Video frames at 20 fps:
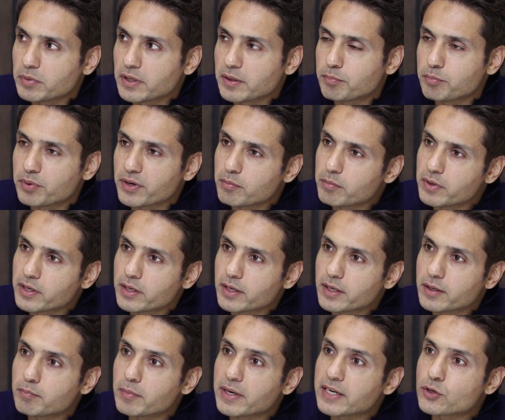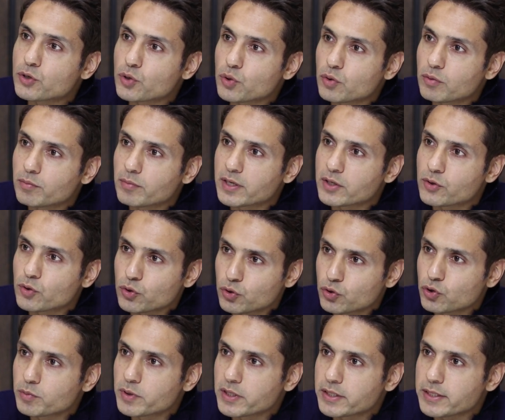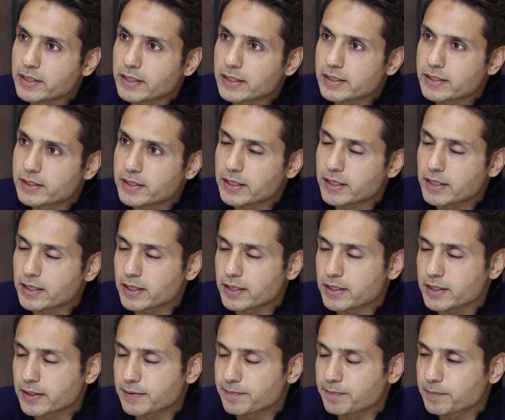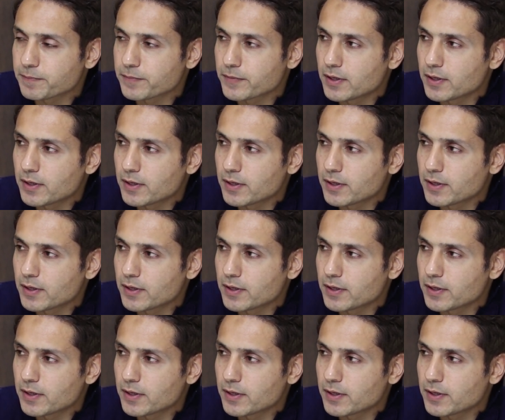big premiere at Metro. Metro used to be a single screen at that time.